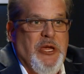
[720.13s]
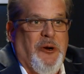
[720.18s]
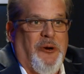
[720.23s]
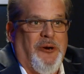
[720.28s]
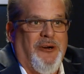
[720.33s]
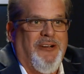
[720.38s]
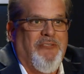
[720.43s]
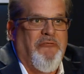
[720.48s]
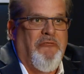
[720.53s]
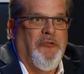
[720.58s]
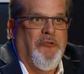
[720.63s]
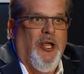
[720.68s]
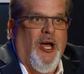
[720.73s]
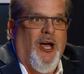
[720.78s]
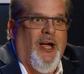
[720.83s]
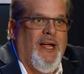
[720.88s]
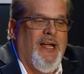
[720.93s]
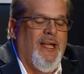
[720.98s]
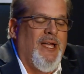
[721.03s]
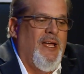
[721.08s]
air
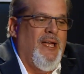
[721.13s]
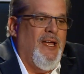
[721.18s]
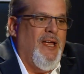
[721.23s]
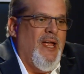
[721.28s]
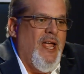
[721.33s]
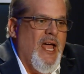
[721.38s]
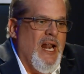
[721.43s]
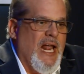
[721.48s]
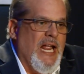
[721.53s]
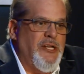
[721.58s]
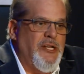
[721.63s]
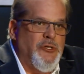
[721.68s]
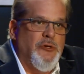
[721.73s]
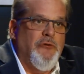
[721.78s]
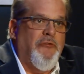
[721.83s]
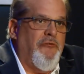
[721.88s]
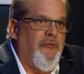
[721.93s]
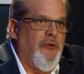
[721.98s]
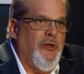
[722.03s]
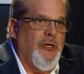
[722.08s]
flying, and I do
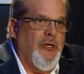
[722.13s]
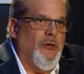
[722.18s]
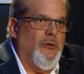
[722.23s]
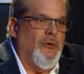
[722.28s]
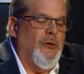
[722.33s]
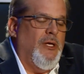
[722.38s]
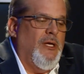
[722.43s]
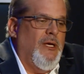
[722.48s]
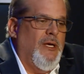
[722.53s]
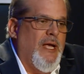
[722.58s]
feel.